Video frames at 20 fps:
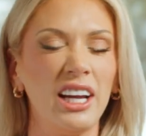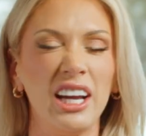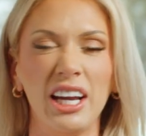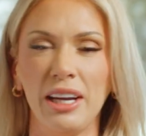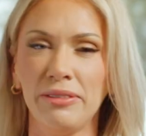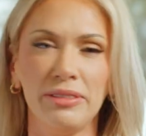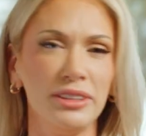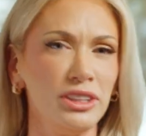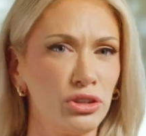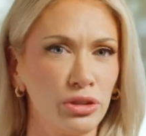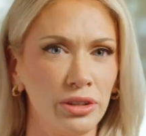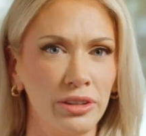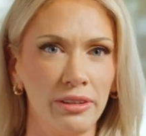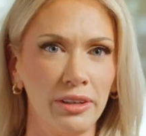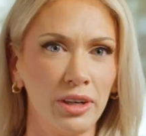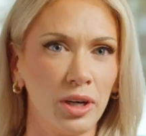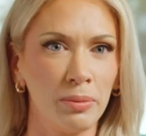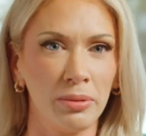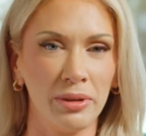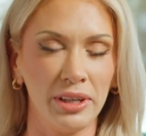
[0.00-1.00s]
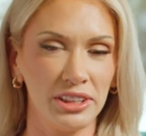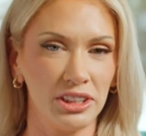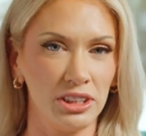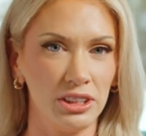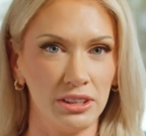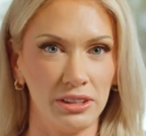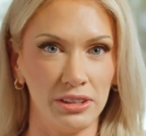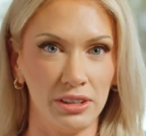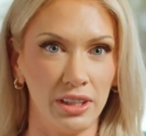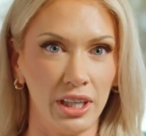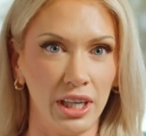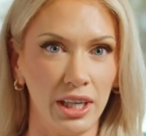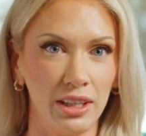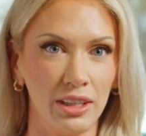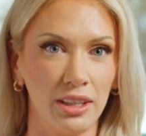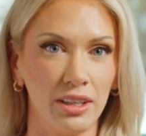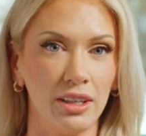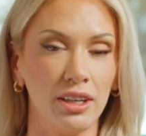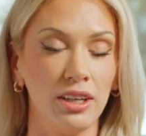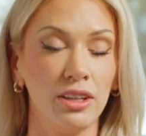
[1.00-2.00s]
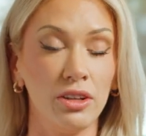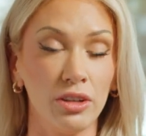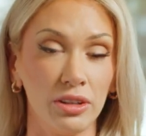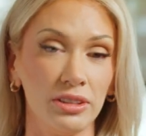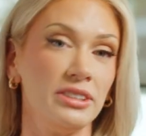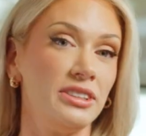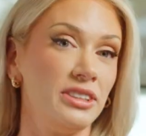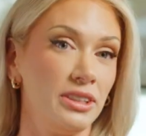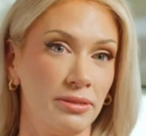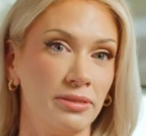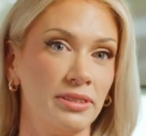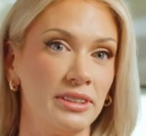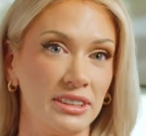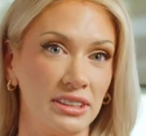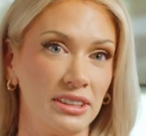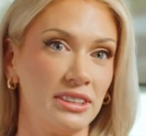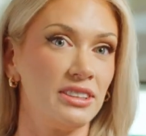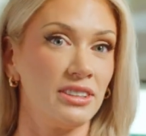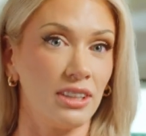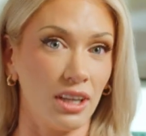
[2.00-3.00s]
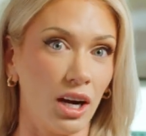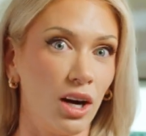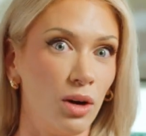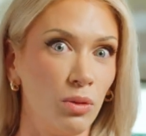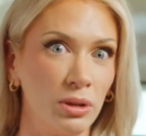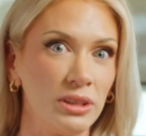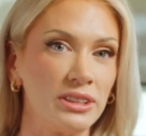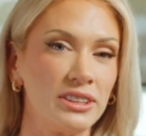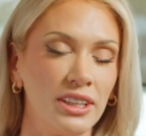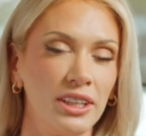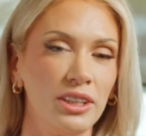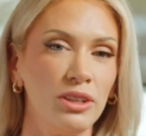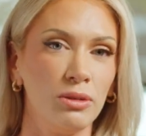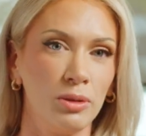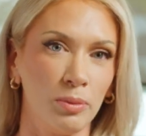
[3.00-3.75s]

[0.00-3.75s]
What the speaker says: Every joinery operation is unique, and those differences are what set you